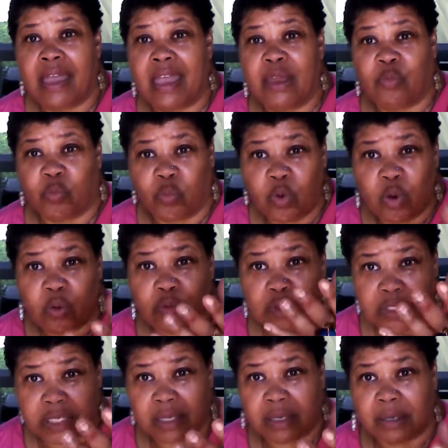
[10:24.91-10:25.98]
and
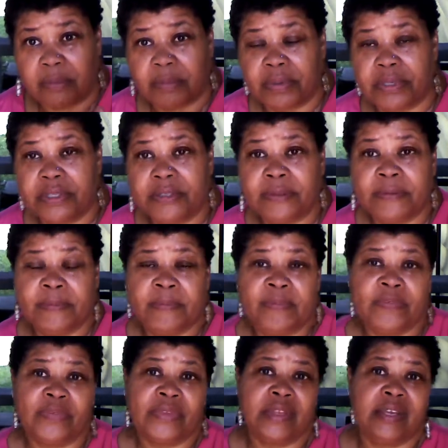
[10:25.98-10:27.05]
rose up.
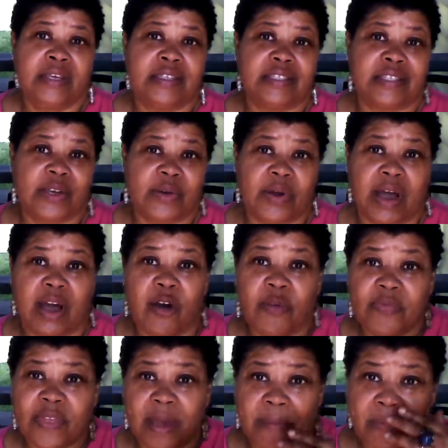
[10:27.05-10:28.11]
So I
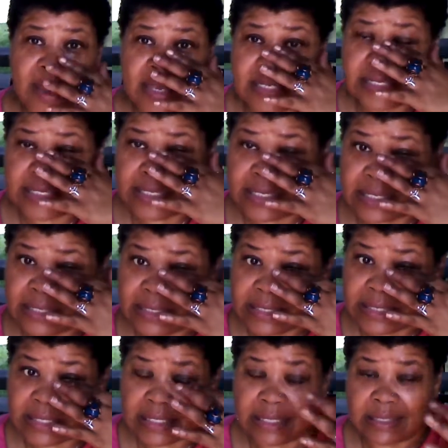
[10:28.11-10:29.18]
hope that makes
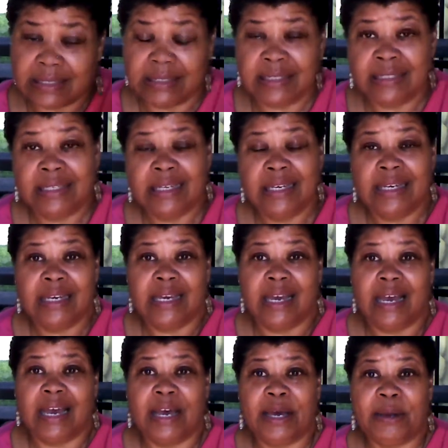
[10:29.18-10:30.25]
sense.
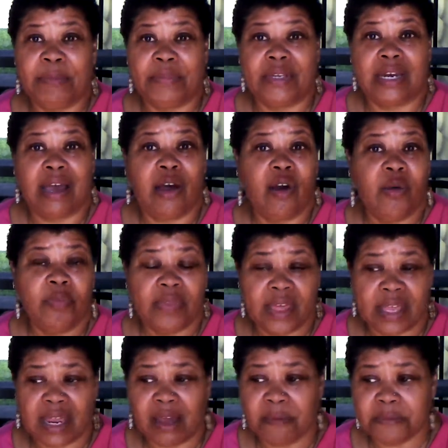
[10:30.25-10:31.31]
And I hope
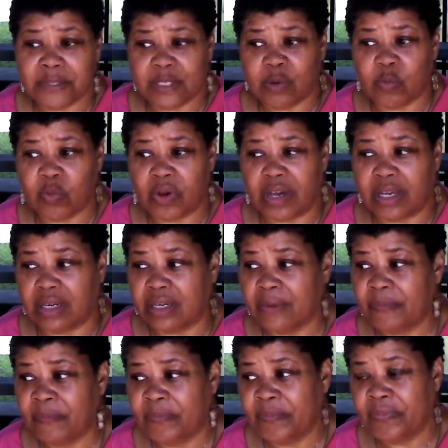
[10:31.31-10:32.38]
that helps someone.
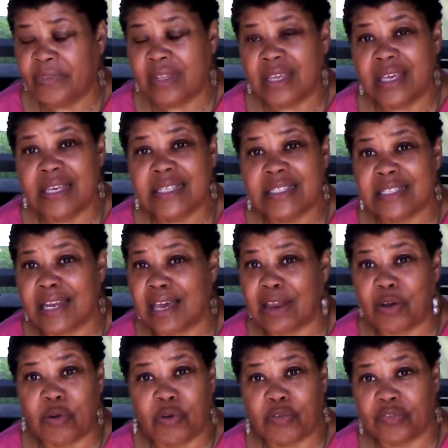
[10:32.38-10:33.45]
It's
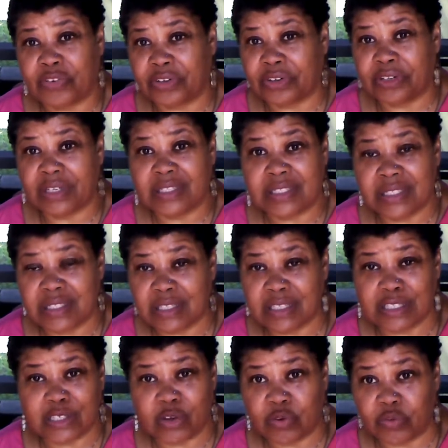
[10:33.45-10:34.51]
not over until
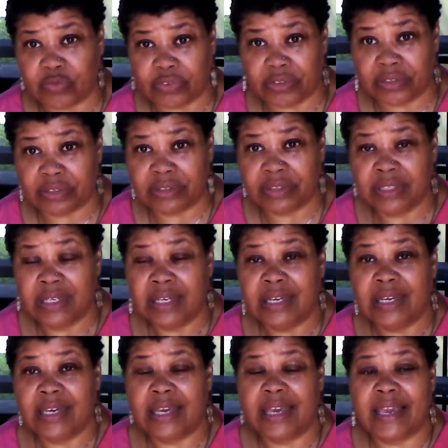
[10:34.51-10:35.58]
it's over.
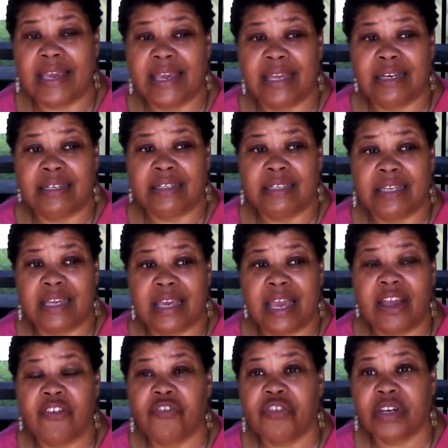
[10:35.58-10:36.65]
And
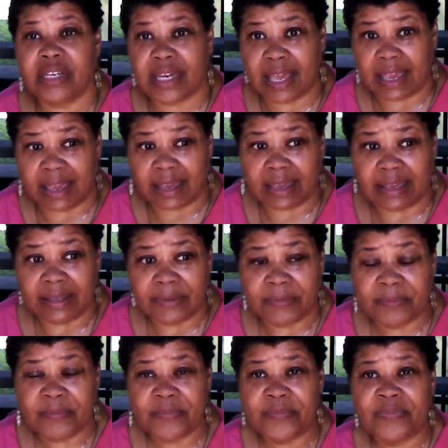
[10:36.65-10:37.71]
every day,
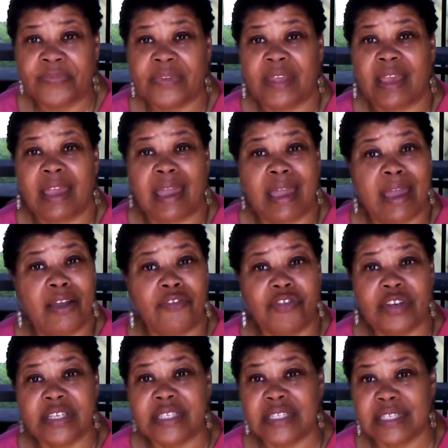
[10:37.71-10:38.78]

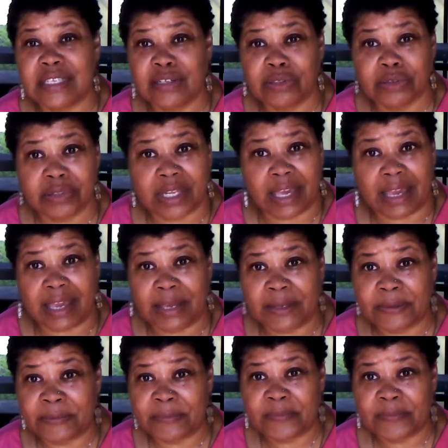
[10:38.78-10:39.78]
every single day